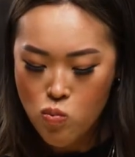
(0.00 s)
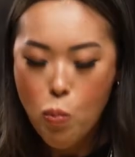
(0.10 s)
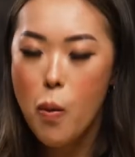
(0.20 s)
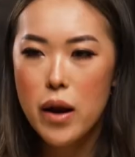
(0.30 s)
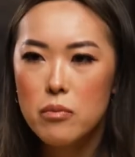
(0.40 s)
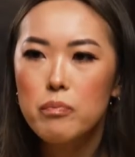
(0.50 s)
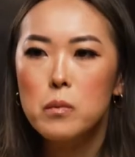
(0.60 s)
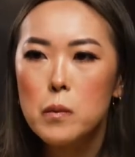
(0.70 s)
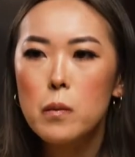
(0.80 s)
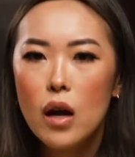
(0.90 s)
Like,
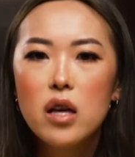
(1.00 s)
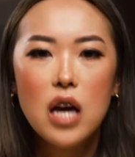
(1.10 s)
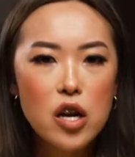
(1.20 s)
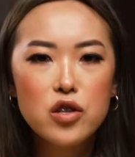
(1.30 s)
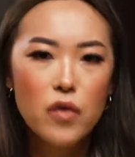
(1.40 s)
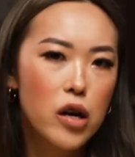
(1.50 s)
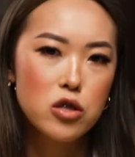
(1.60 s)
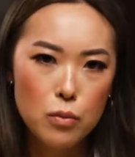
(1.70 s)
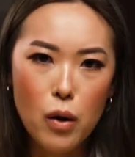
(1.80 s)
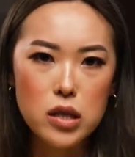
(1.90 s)
it's actually very
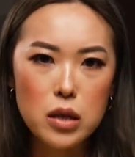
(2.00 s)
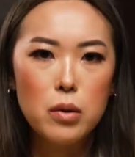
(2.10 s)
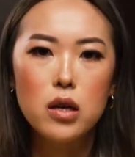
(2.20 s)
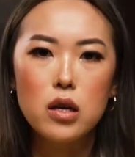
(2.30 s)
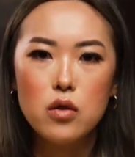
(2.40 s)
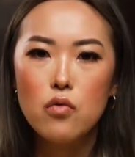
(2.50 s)
surprising because